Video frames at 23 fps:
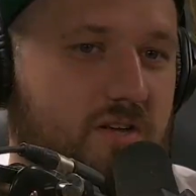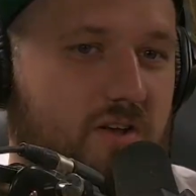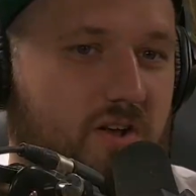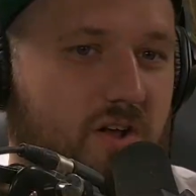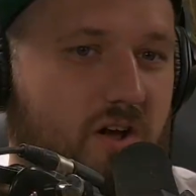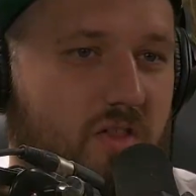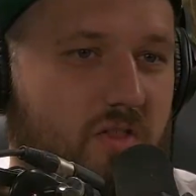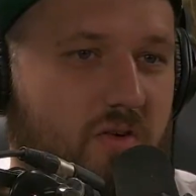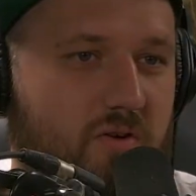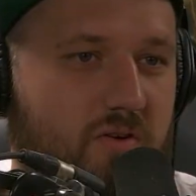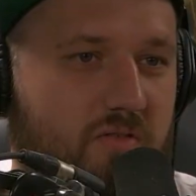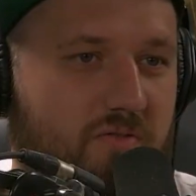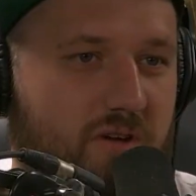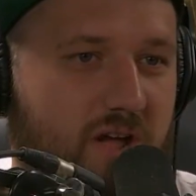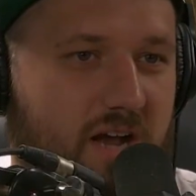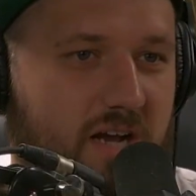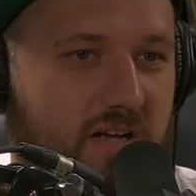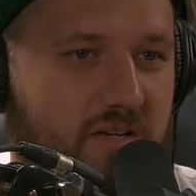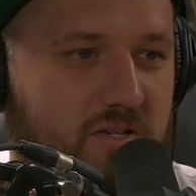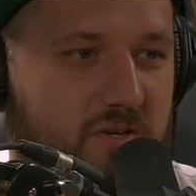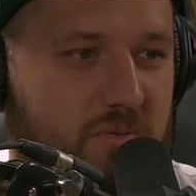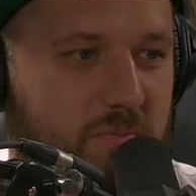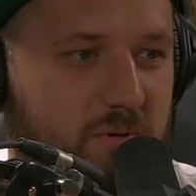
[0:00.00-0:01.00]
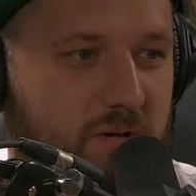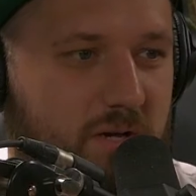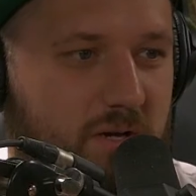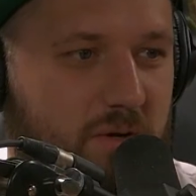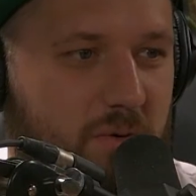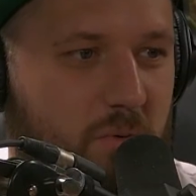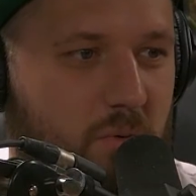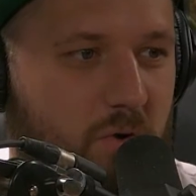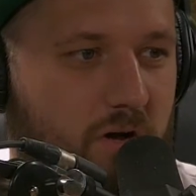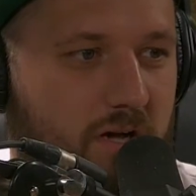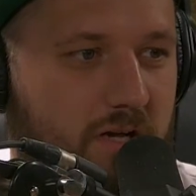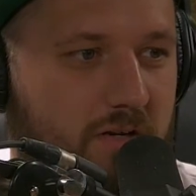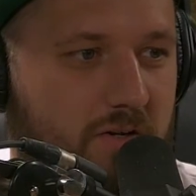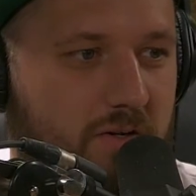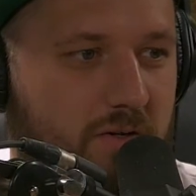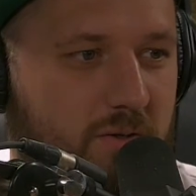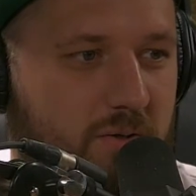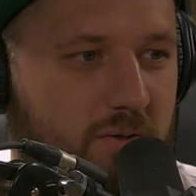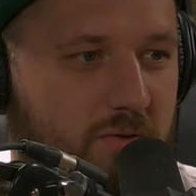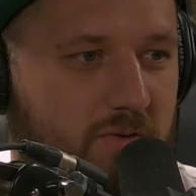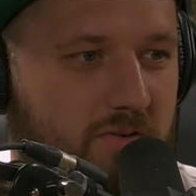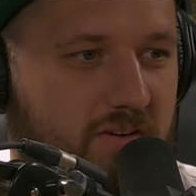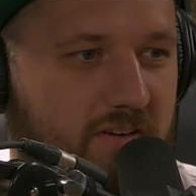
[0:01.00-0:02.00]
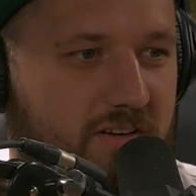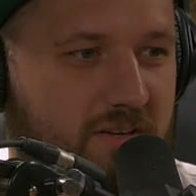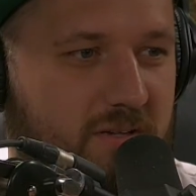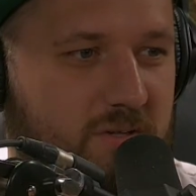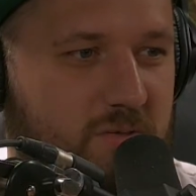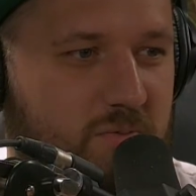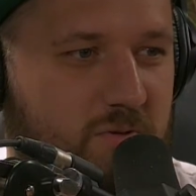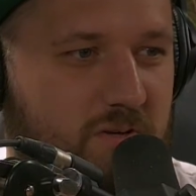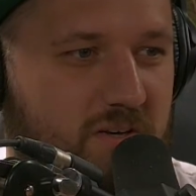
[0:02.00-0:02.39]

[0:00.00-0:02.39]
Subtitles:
another advantage to being a white dude is